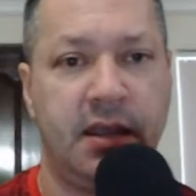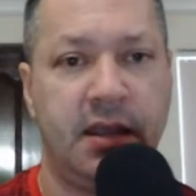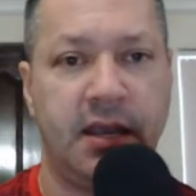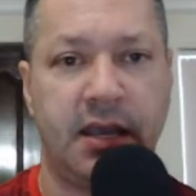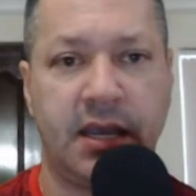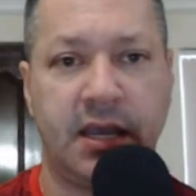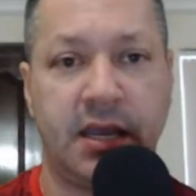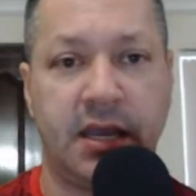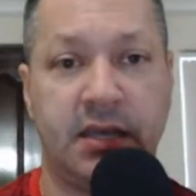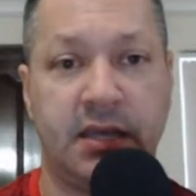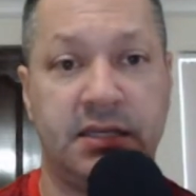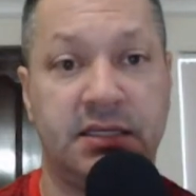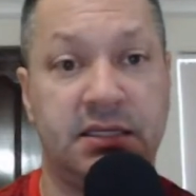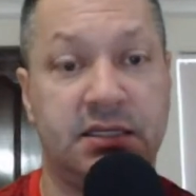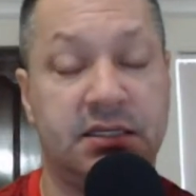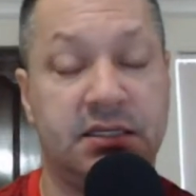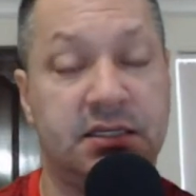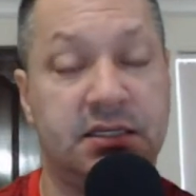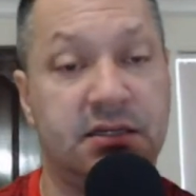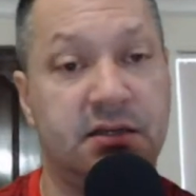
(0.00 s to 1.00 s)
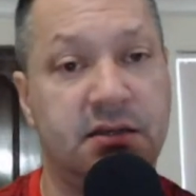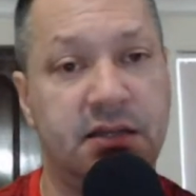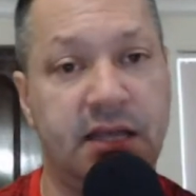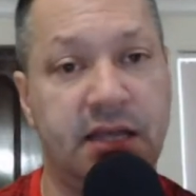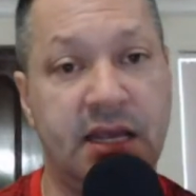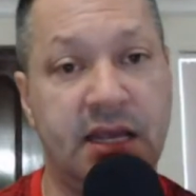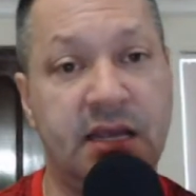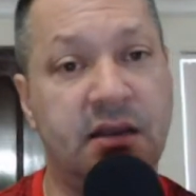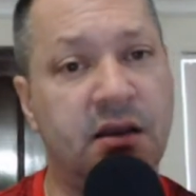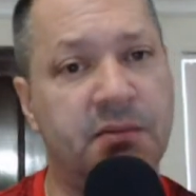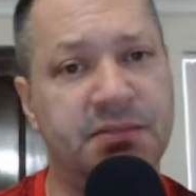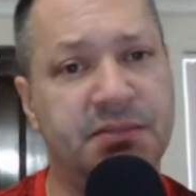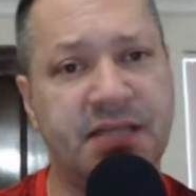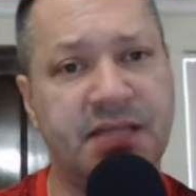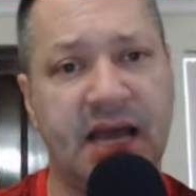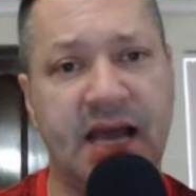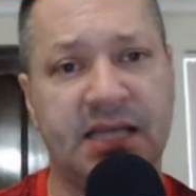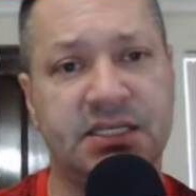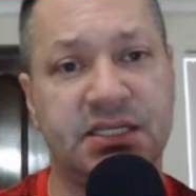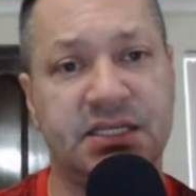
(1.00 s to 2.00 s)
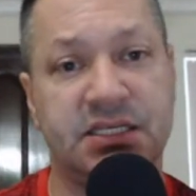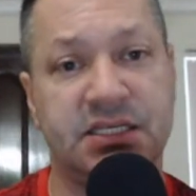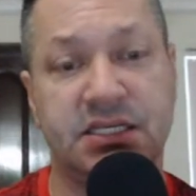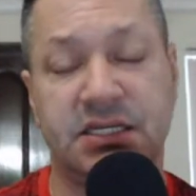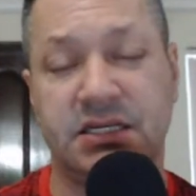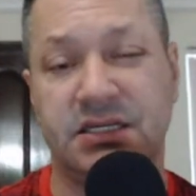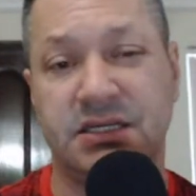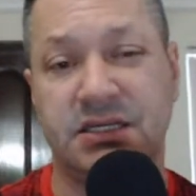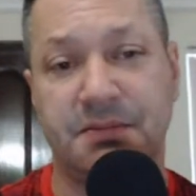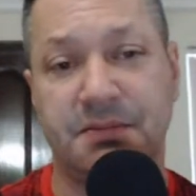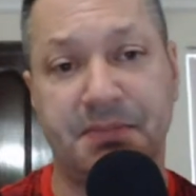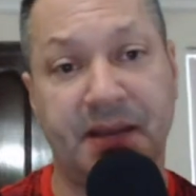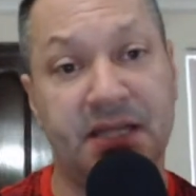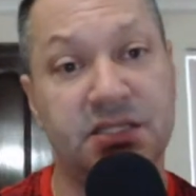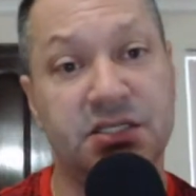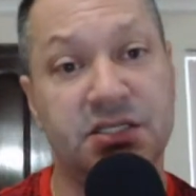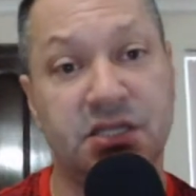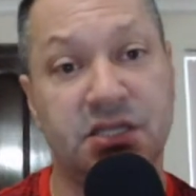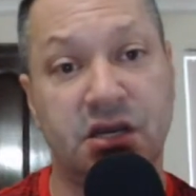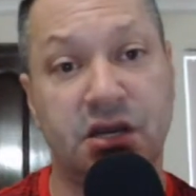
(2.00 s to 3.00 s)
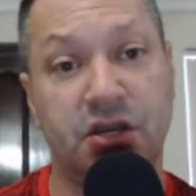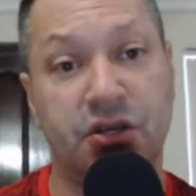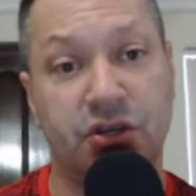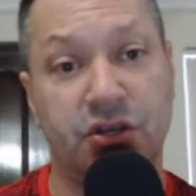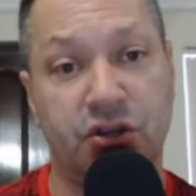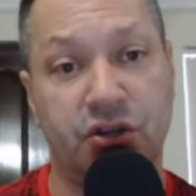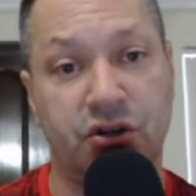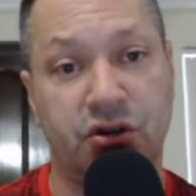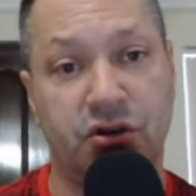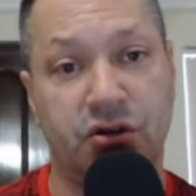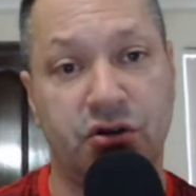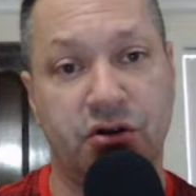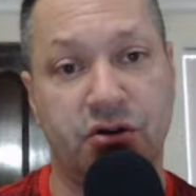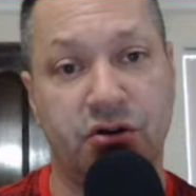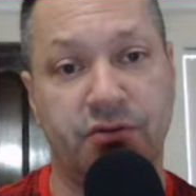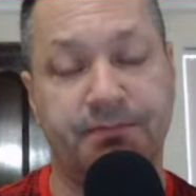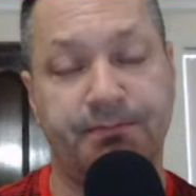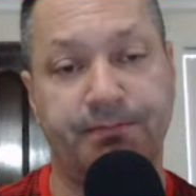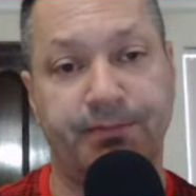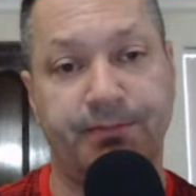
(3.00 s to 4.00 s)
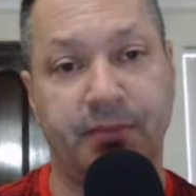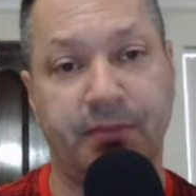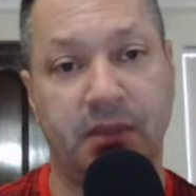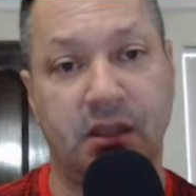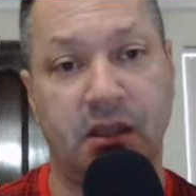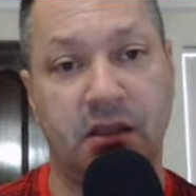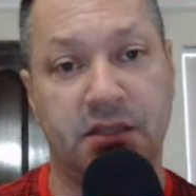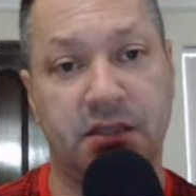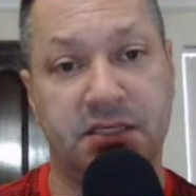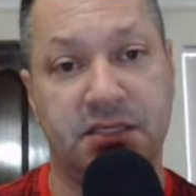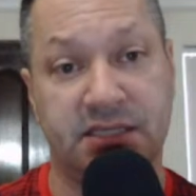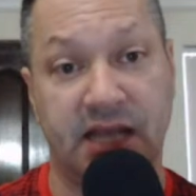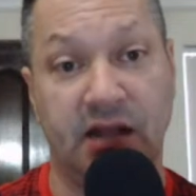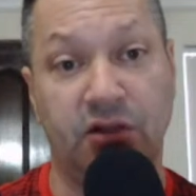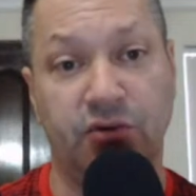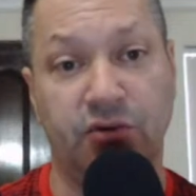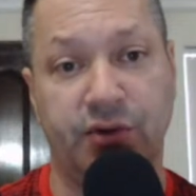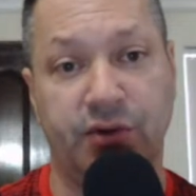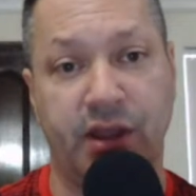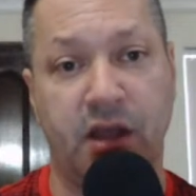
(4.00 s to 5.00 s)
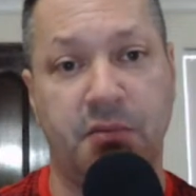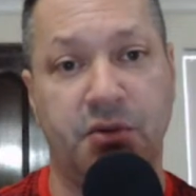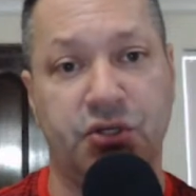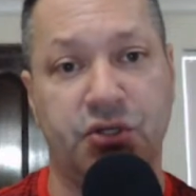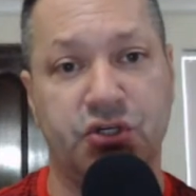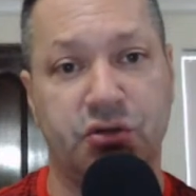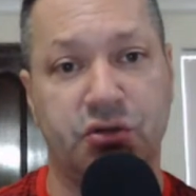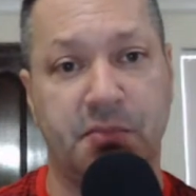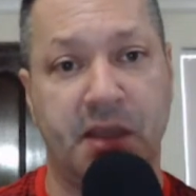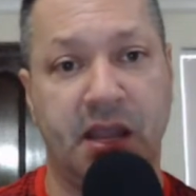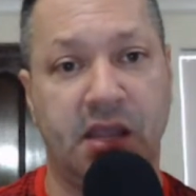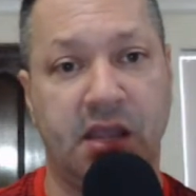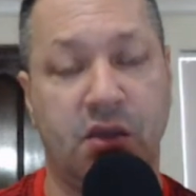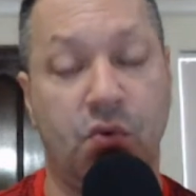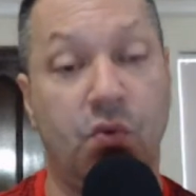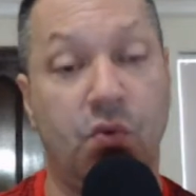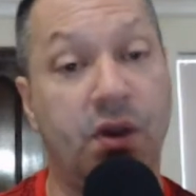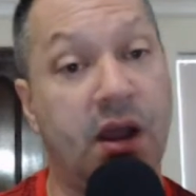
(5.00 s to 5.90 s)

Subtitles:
and income taxes depends on your salary, how much you're making.